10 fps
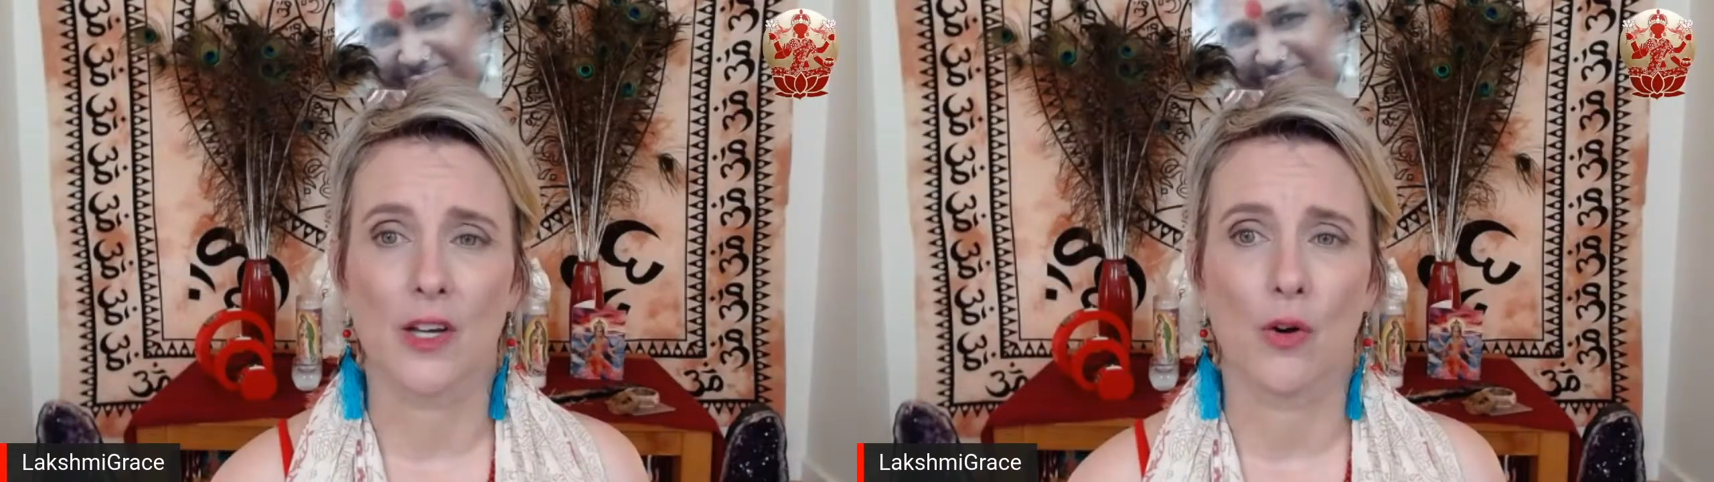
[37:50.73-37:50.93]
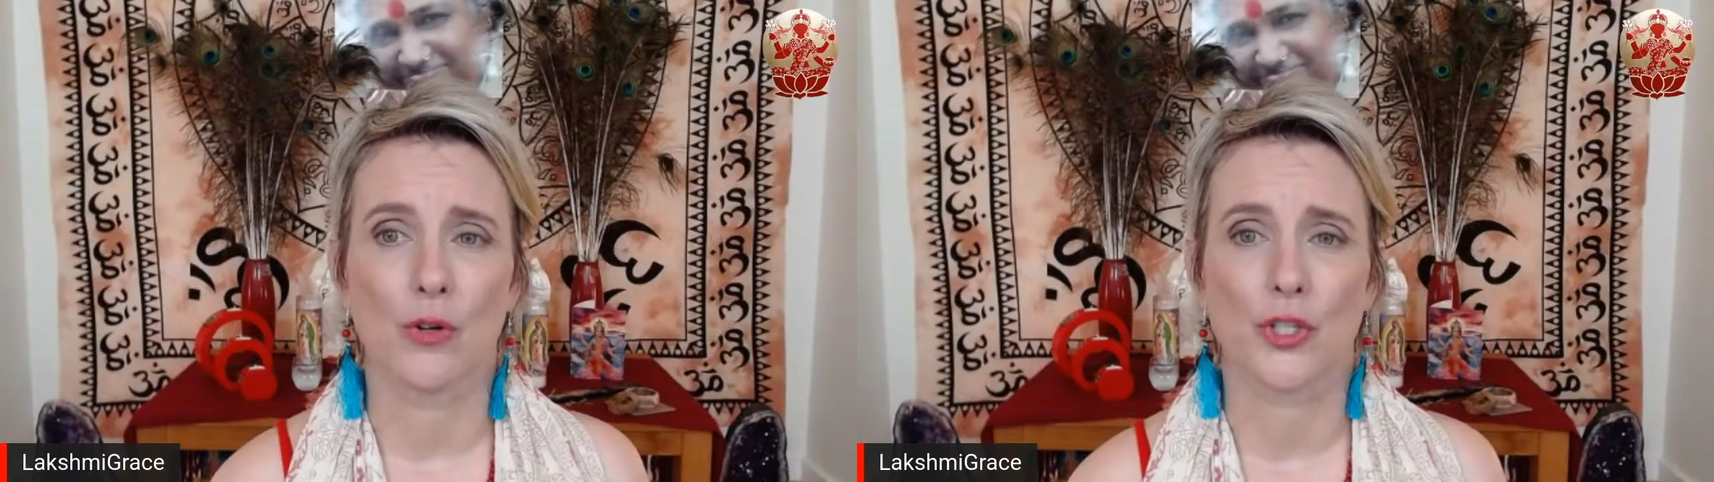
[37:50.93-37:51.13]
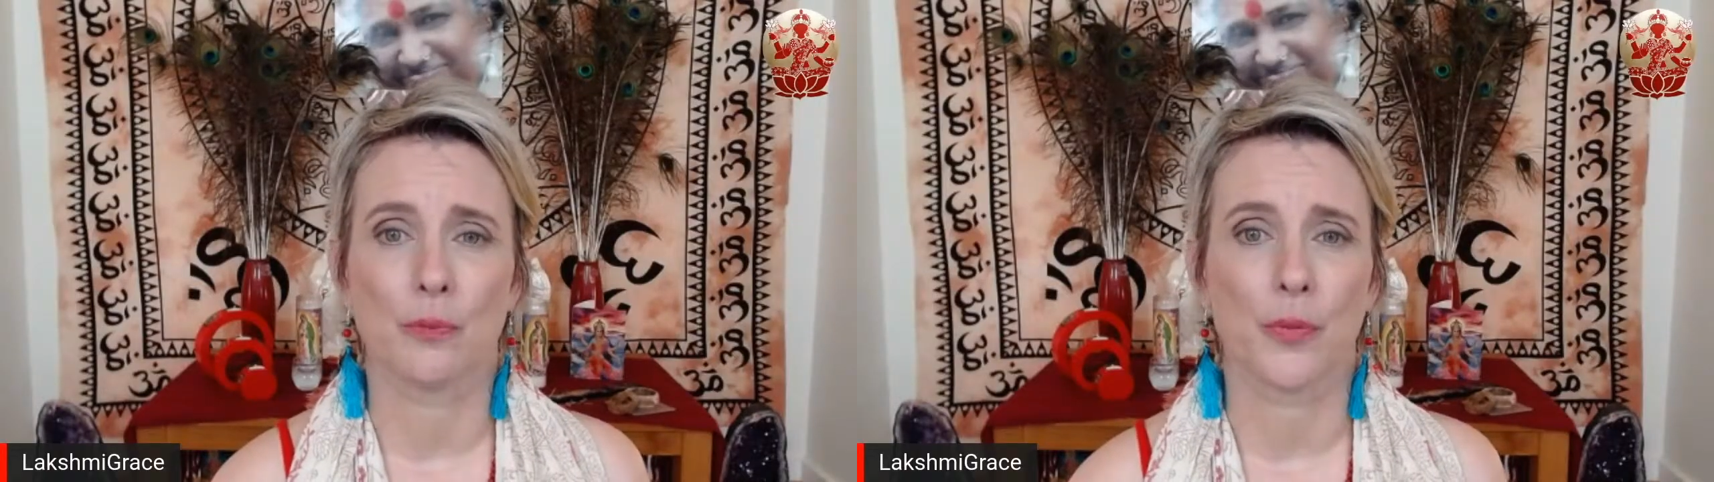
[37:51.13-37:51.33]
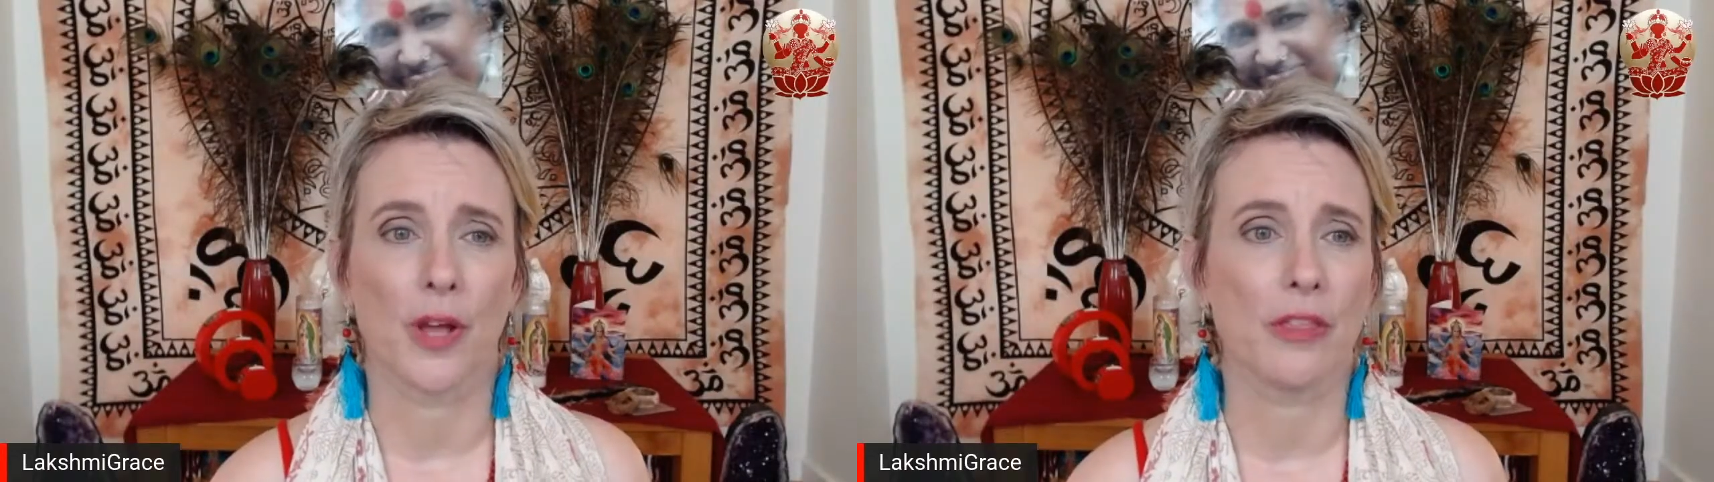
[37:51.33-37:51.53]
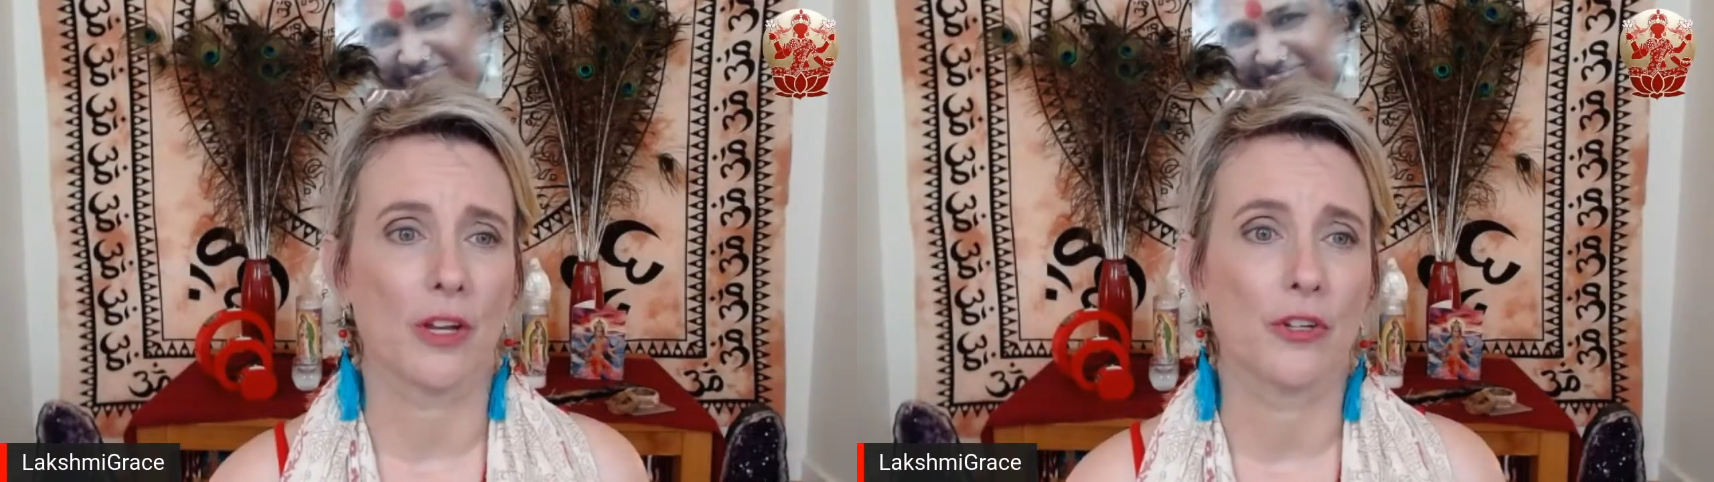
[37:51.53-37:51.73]
ocean
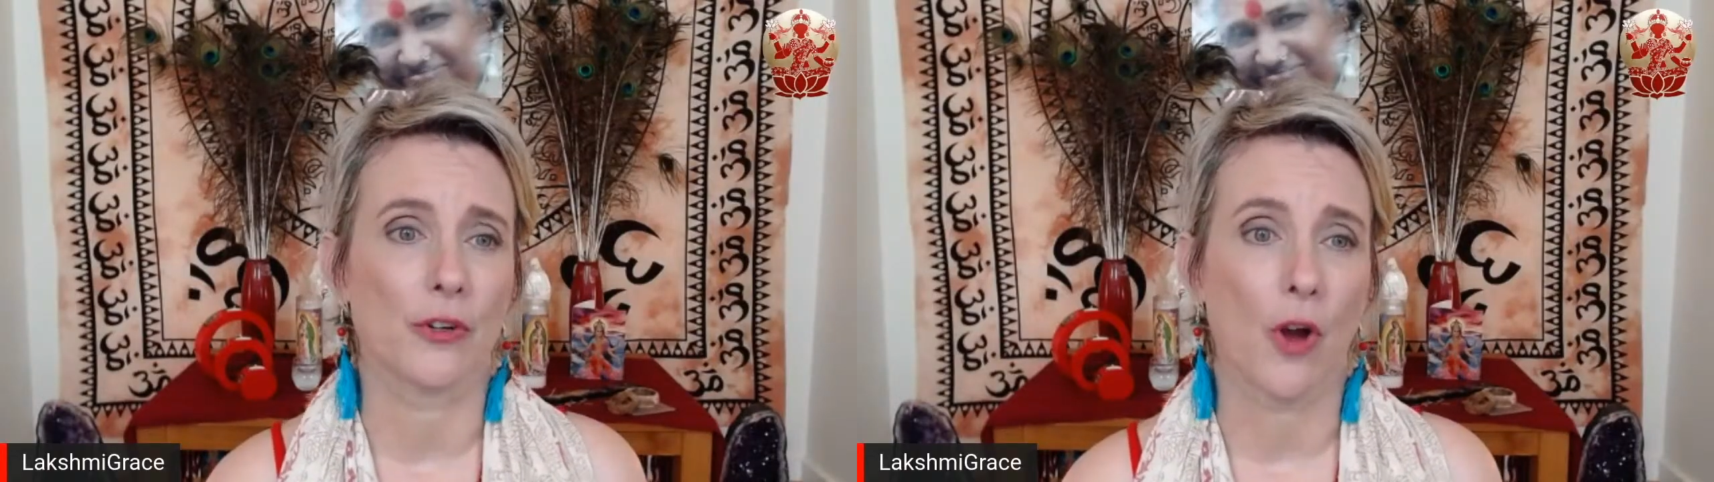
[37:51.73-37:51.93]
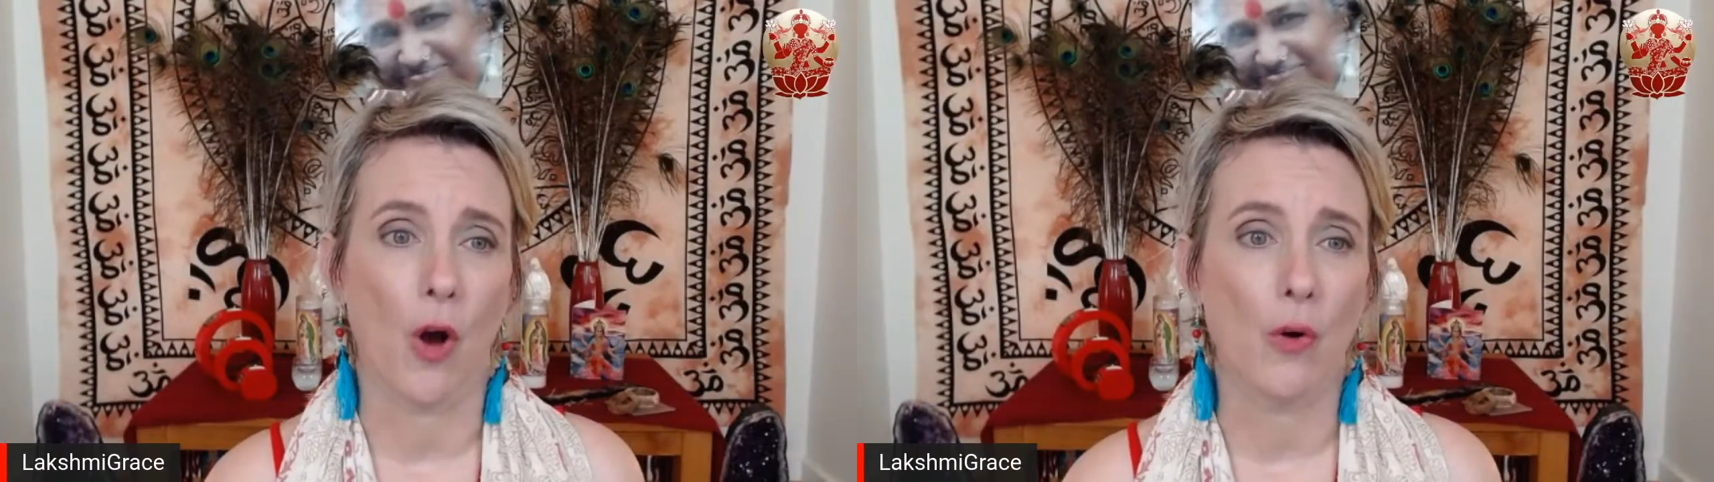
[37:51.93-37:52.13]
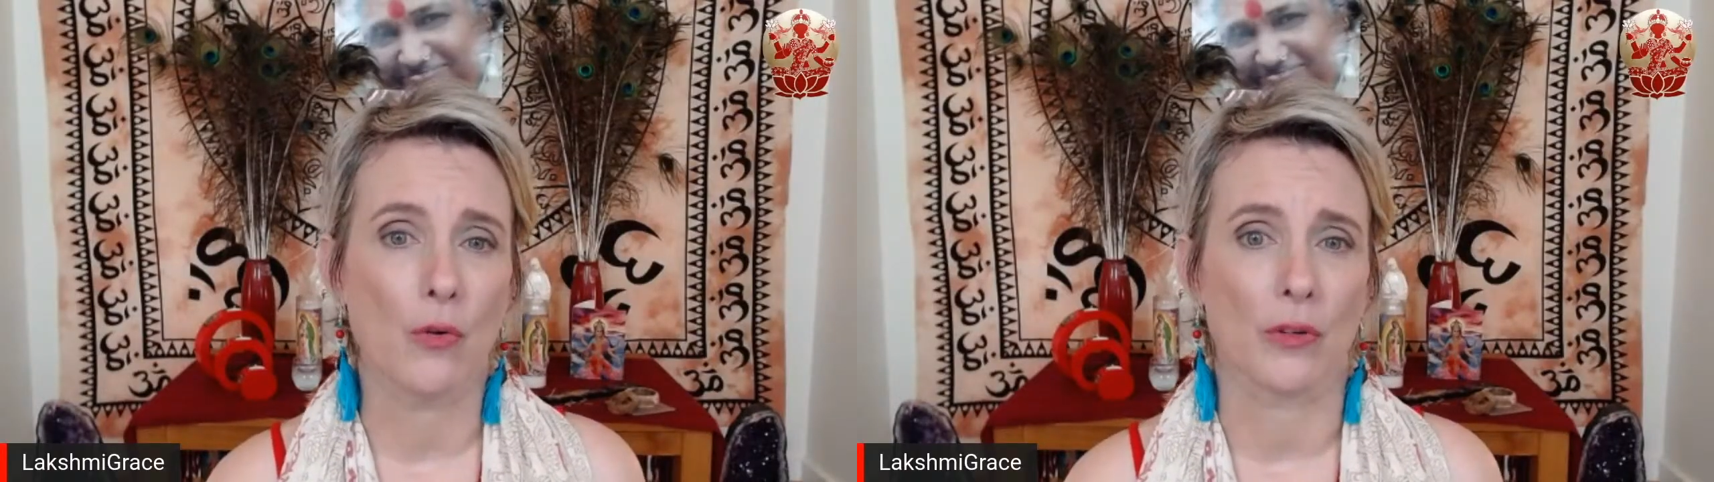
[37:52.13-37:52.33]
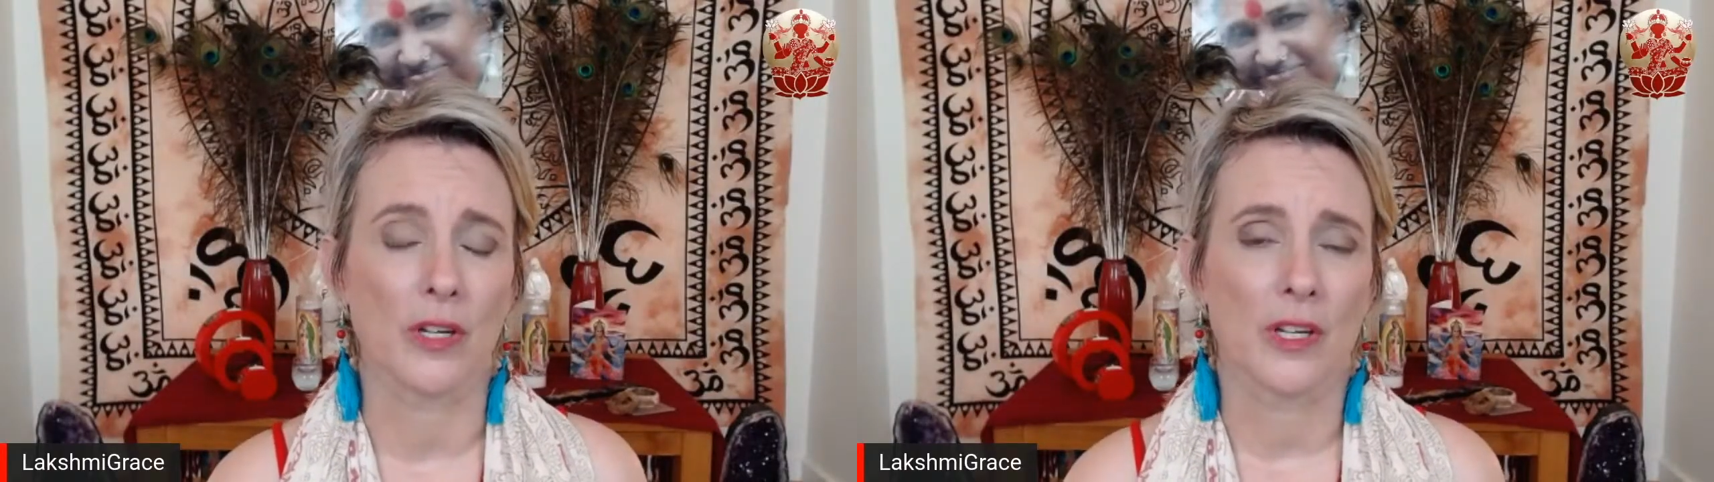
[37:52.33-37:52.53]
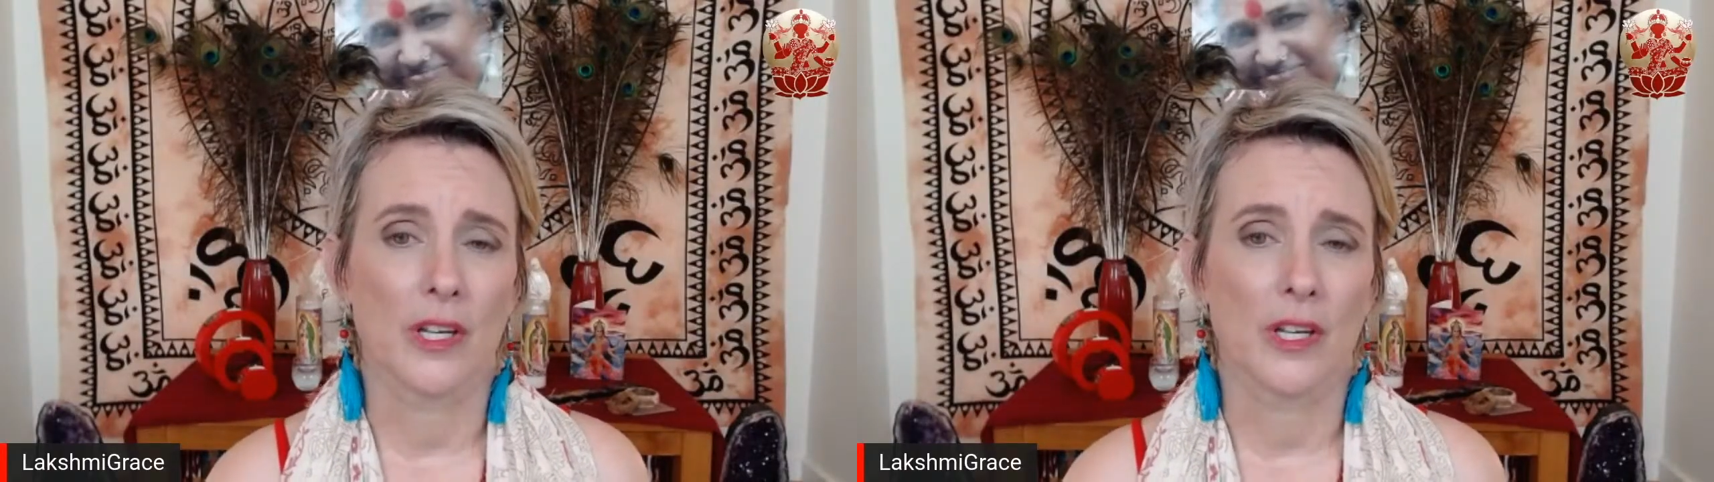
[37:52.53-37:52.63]
breath on your own.